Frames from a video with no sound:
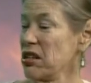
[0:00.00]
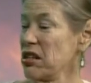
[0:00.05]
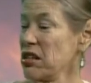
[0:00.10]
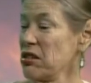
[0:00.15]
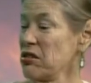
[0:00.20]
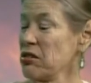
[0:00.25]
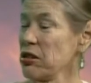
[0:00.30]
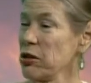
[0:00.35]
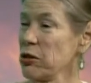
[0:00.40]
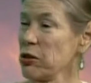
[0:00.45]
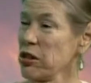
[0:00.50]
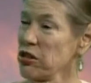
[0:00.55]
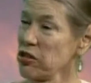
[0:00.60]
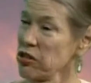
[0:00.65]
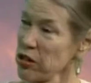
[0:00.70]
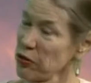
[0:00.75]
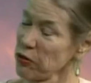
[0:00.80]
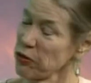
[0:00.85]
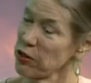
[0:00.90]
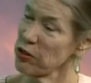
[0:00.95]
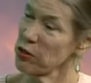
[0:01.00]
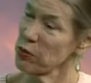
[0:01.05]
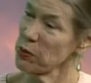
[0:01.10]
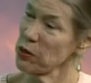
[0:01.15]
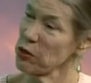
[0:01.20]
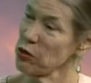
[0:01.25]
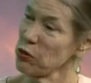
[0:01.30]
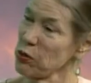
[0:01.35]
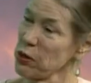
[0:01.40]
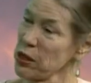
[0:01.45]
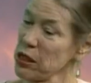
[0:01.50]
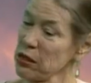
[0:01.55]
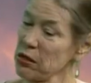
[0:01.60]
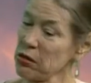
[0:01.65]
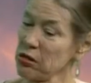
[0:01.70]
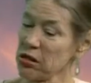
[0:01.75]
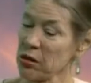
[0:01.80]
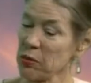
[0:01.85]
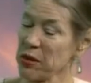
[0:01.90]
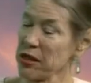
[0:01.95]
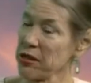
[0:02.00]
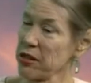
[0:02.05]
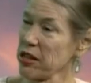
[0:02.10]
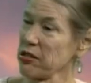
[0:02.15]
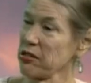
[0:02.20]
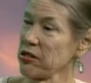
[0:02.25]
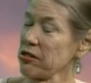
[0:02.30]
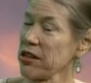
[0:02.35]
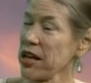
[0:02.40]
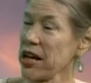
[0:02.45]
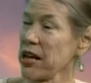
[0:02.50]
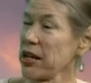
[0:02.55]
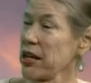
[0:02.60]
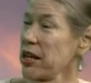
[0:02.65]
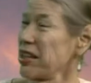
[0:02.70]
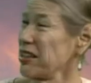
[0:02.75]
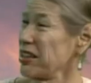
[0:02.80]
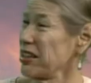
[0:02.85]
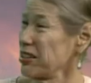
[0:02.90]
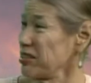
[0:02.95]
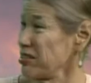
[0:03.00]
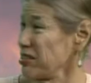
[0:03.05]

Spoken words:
Is there a difference between somebody that does that and a